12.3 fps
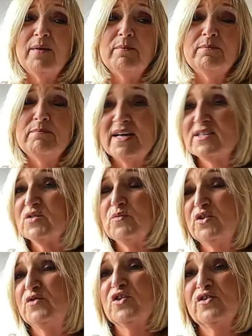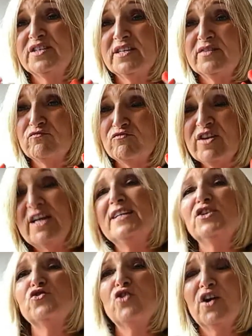met someone who'd got it really
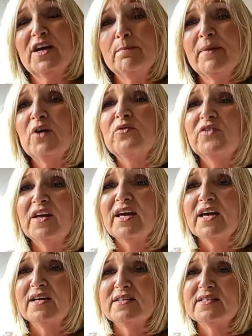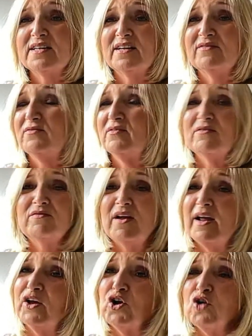strong in both ears and
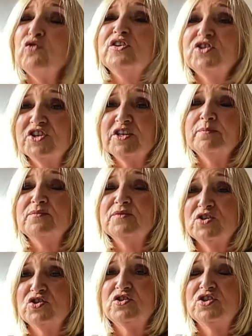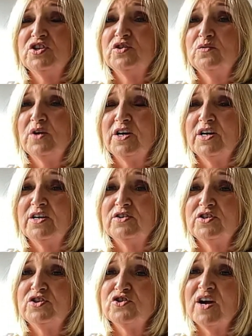encouraged them to
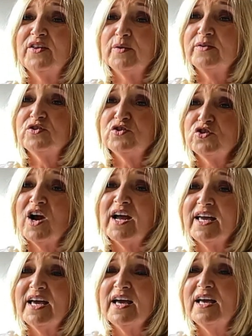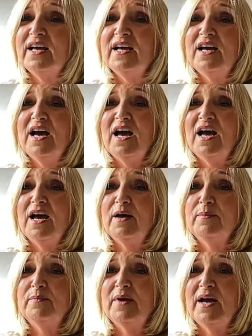try it.
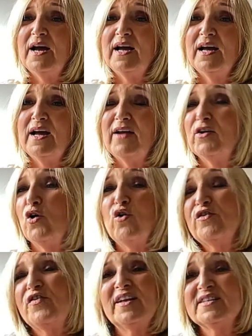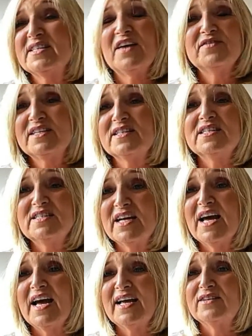And all the things that I've said
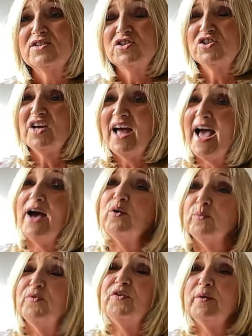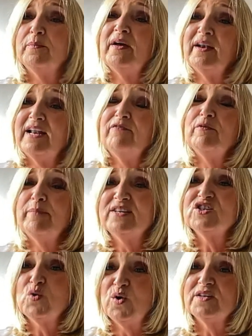today to help them live a better
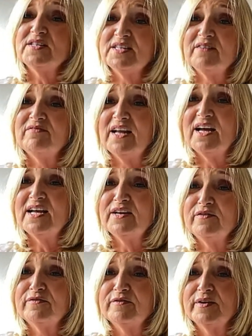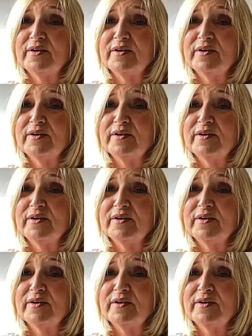quality of life.